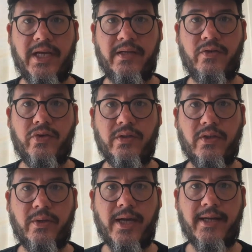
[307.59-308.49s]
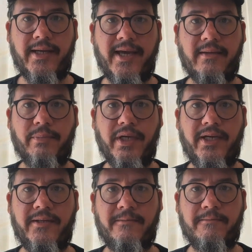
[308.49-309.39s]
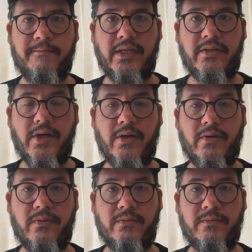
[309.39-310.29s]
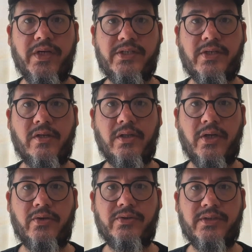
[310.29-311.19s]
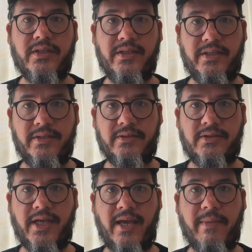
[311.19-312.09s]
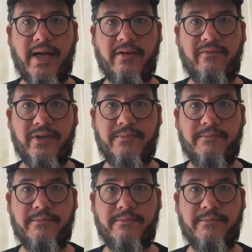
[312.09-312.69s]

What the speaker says: and you can look at a campaign and know which closed deals came out of it,